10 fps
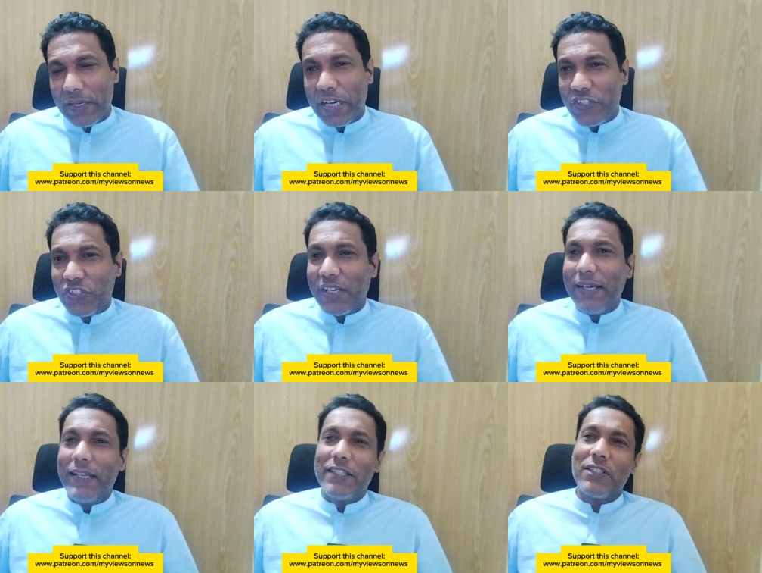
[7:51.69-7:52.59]
A
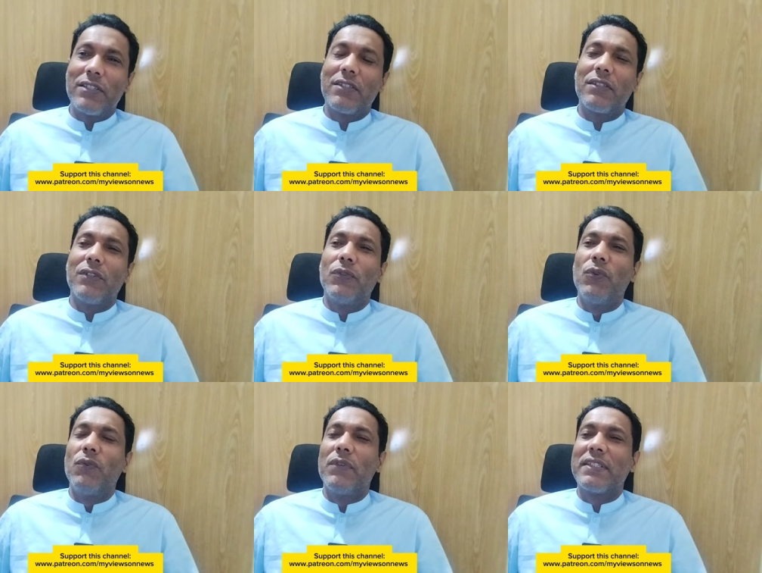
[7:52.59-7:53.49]
journalist
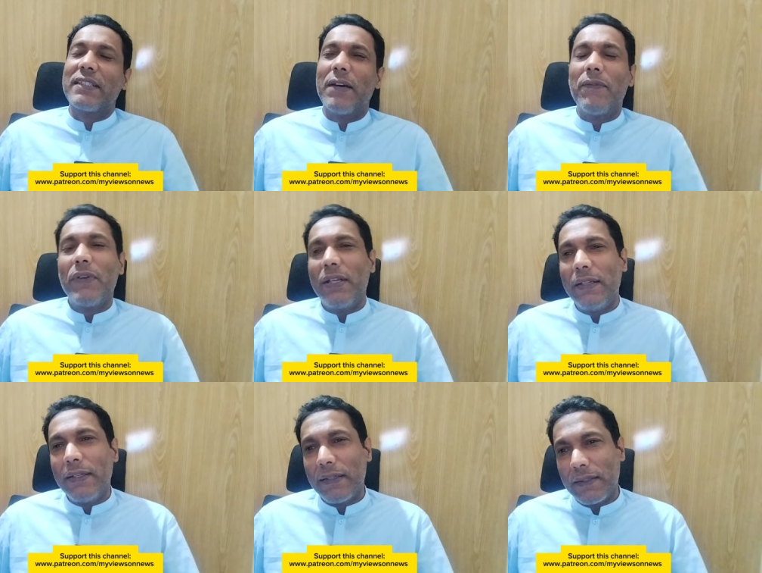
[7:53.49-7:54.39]
who was
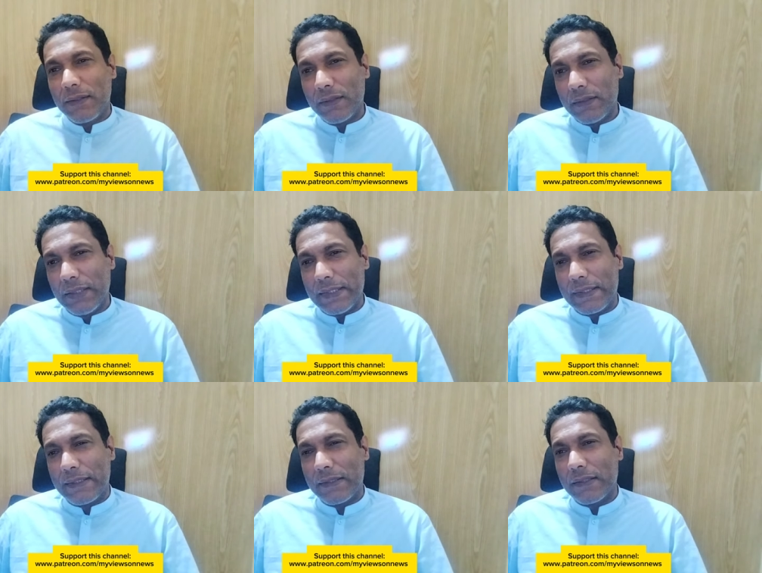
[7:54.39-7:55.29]
covering
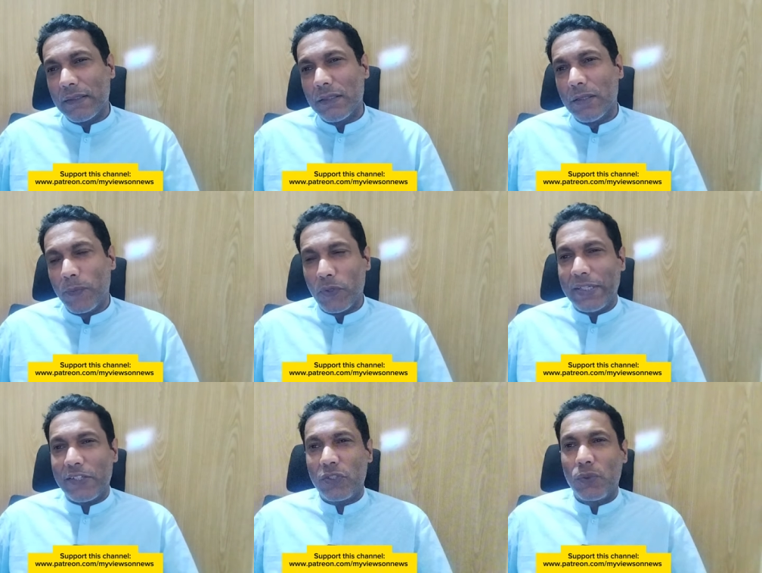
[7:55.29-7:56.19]
this uh,
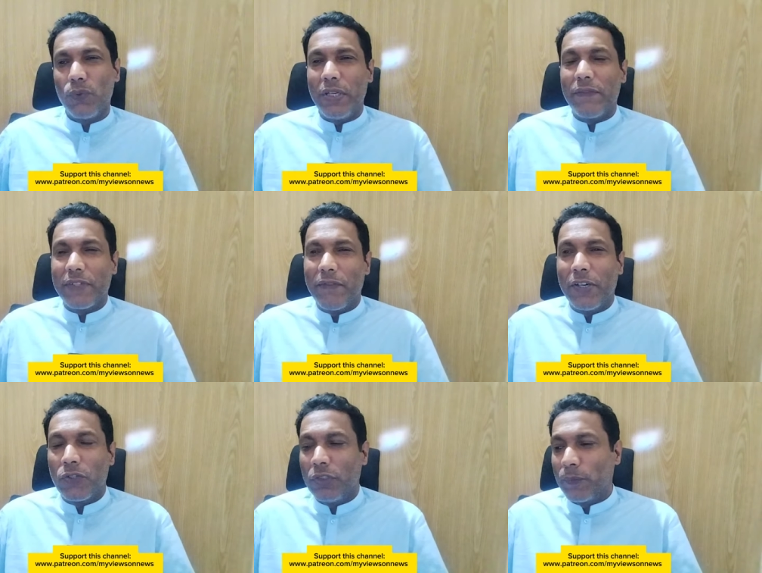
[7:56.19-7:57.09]
protest, who gave
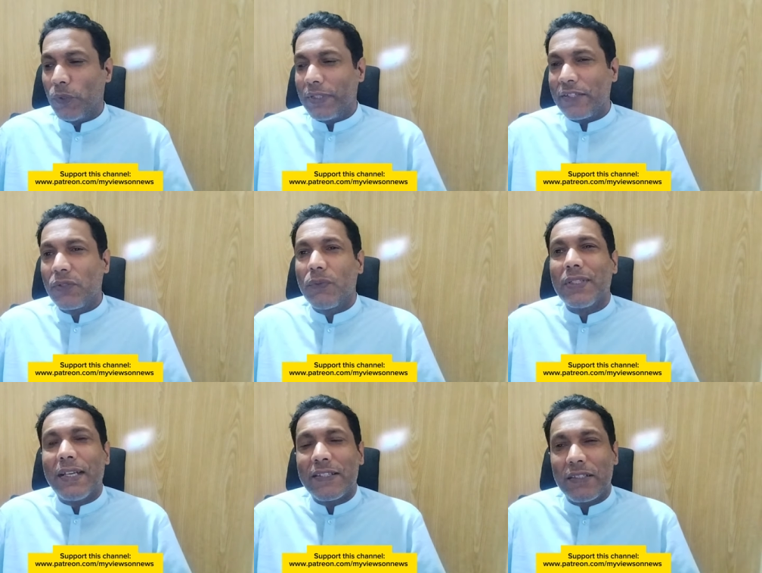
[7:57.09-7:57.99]
coverage to this protest, was
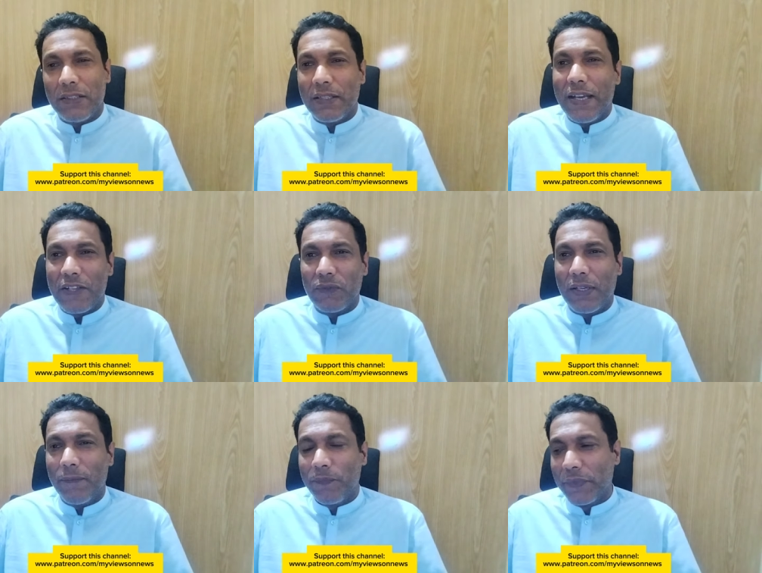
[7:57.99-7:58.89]
arrested as well.